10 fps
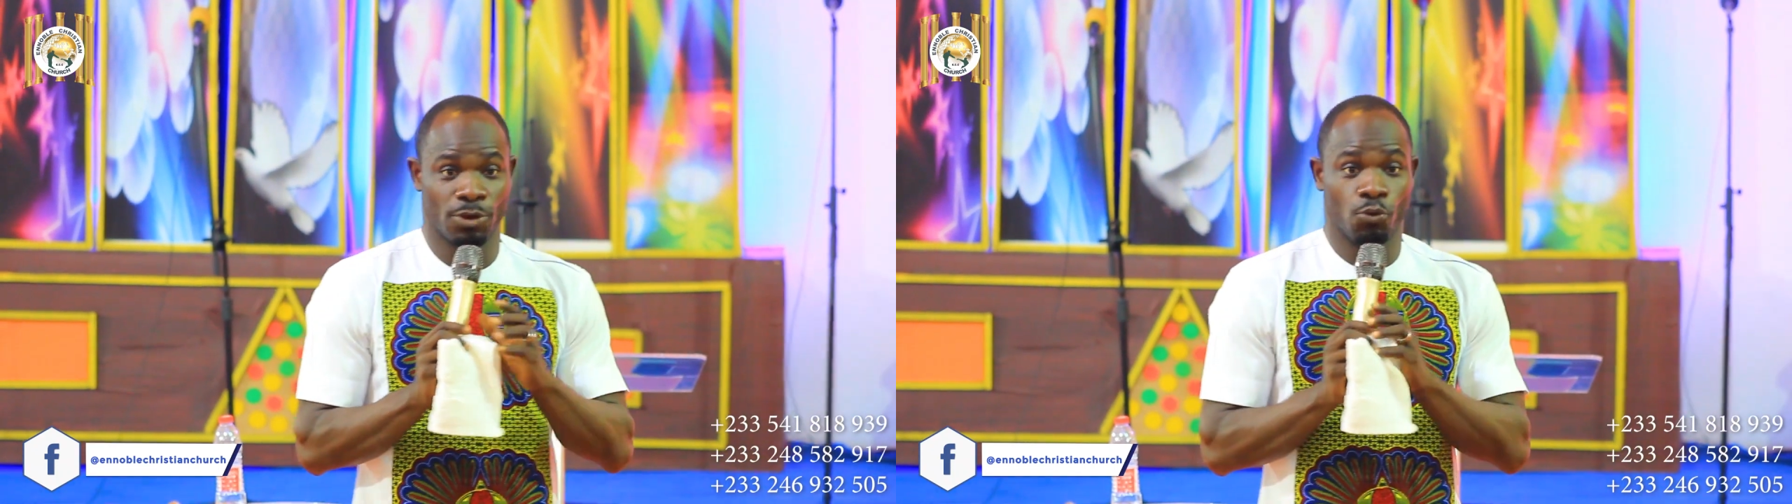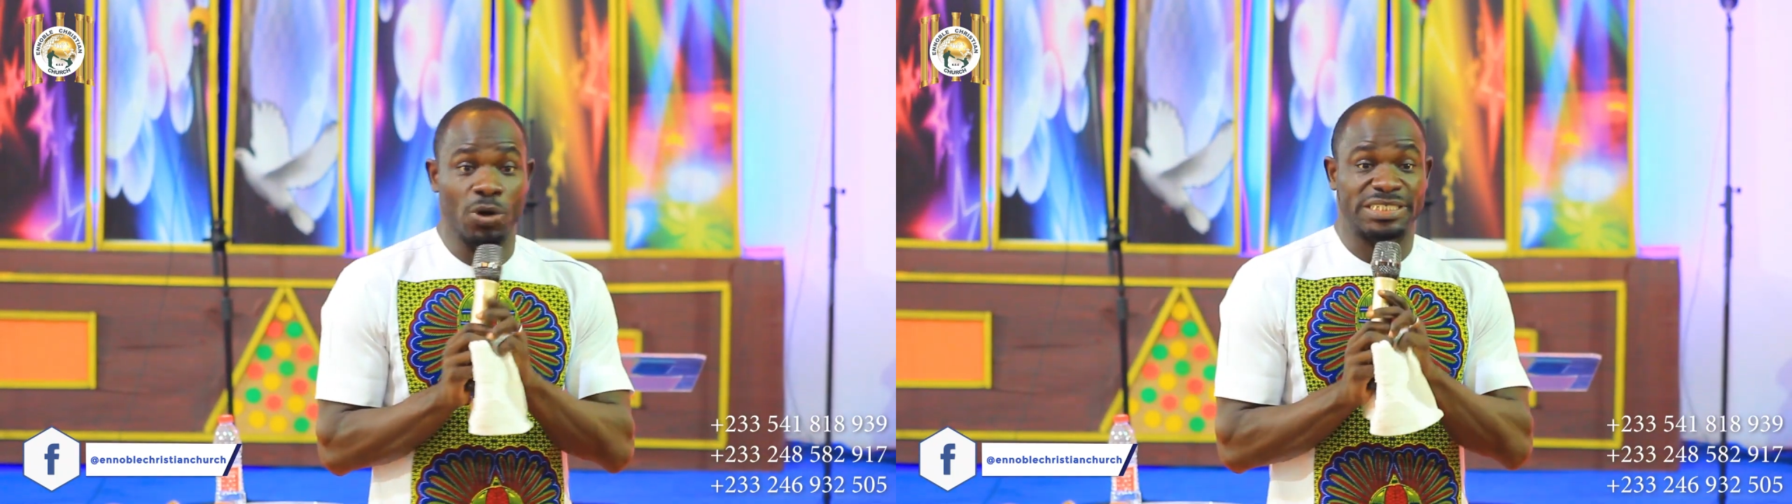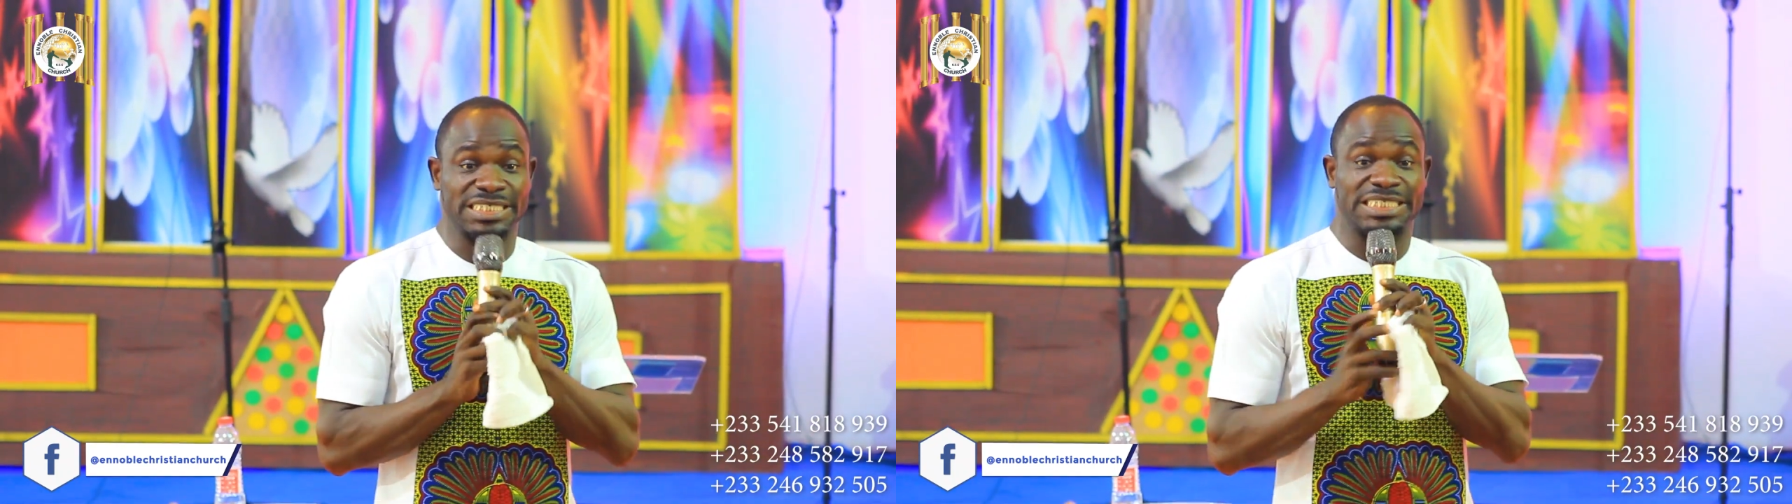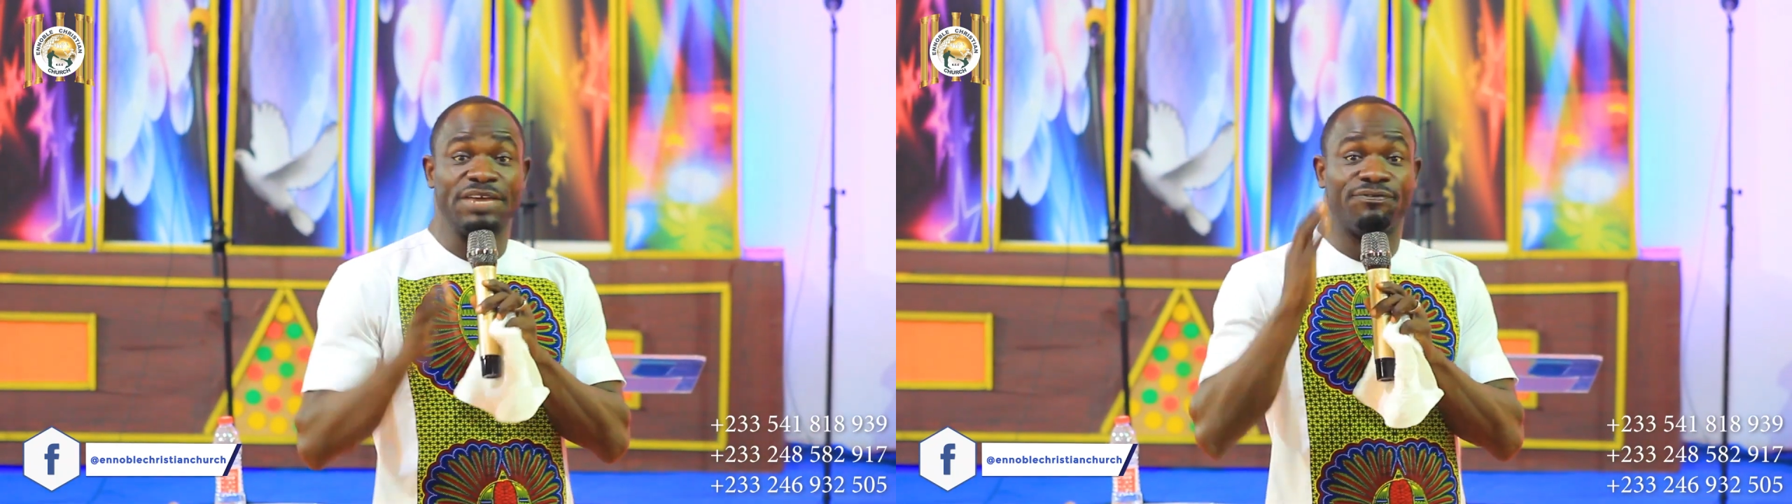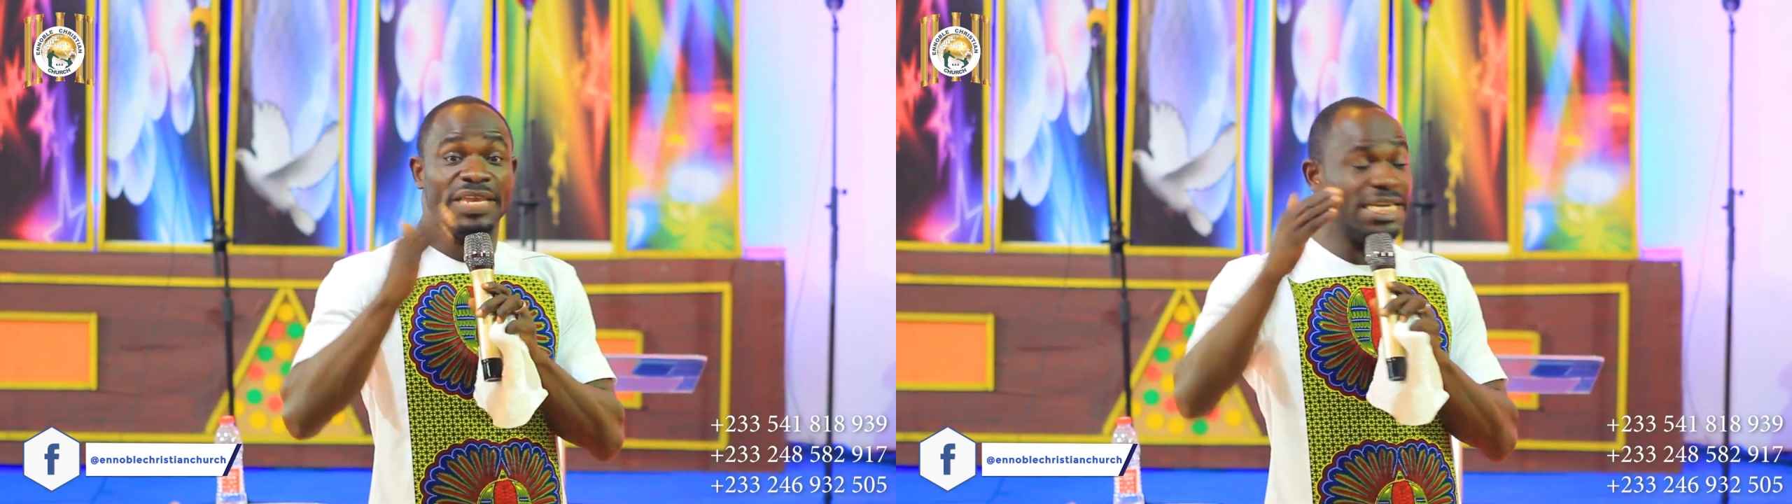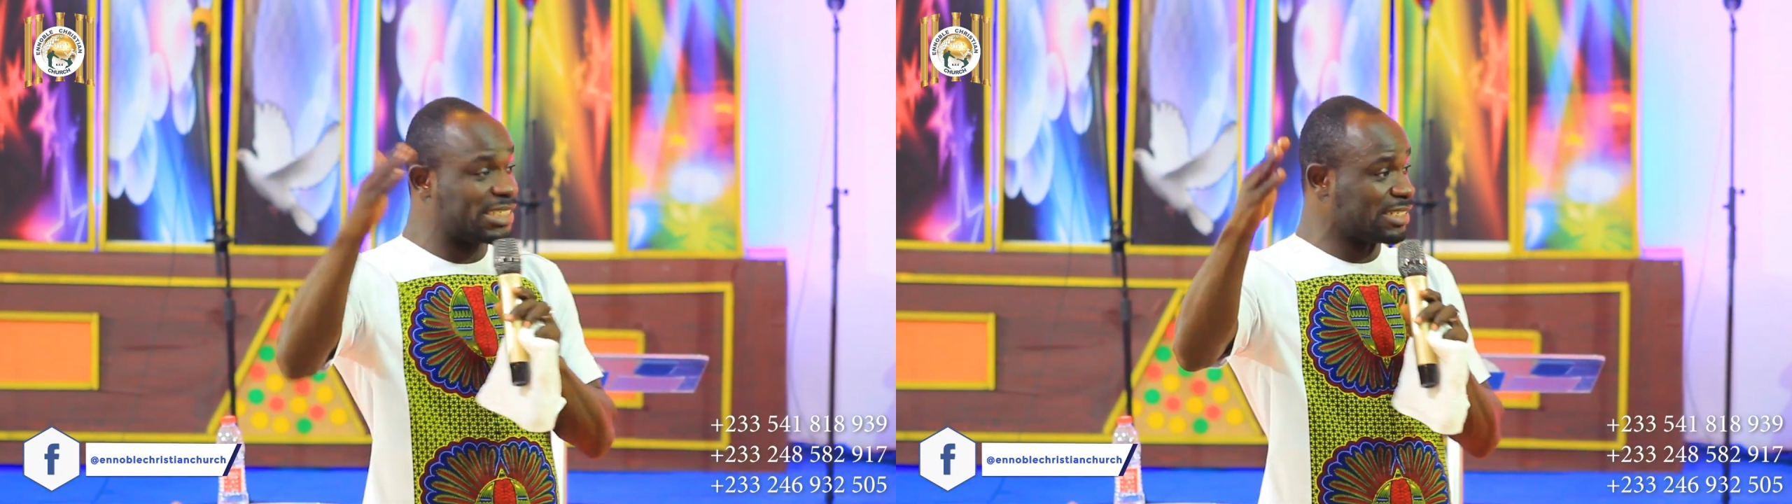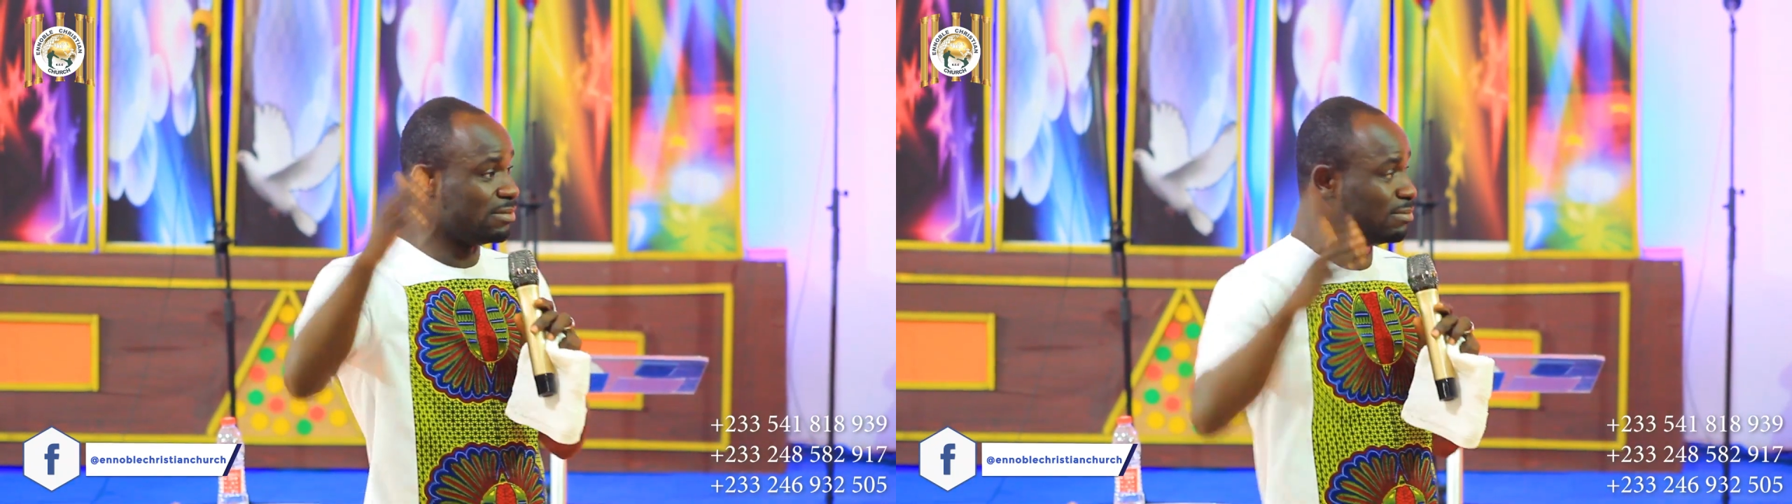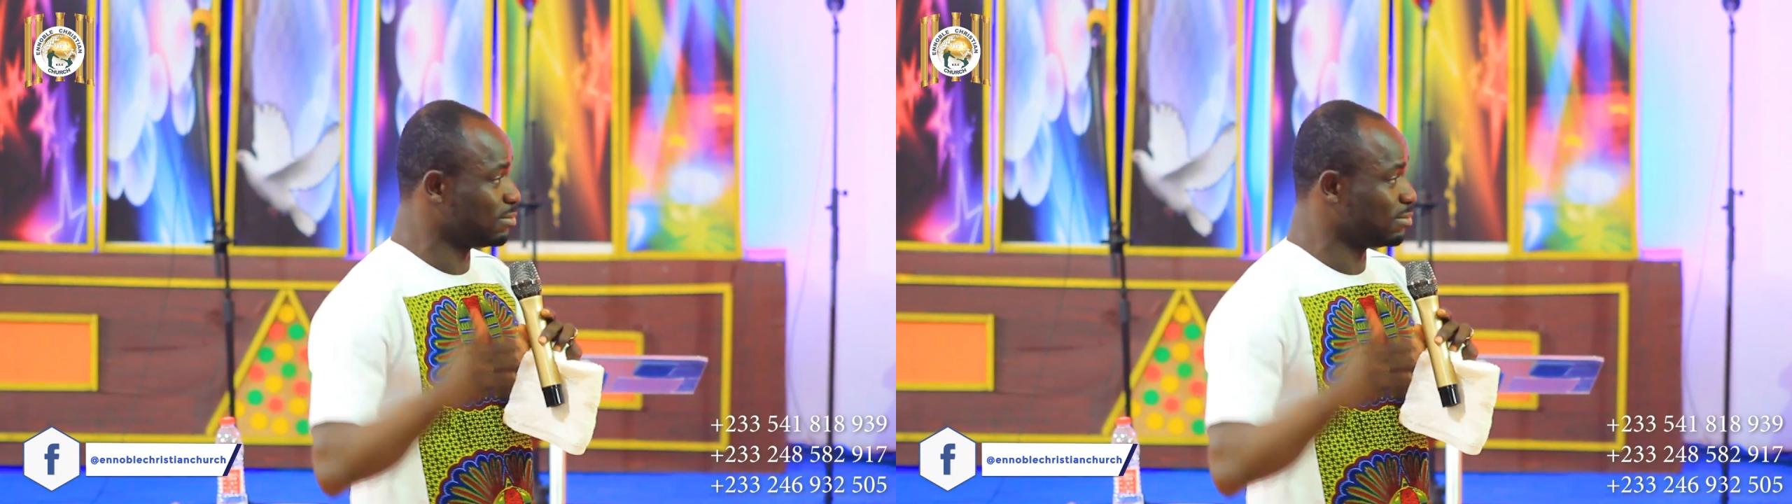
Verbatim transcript: with divinity.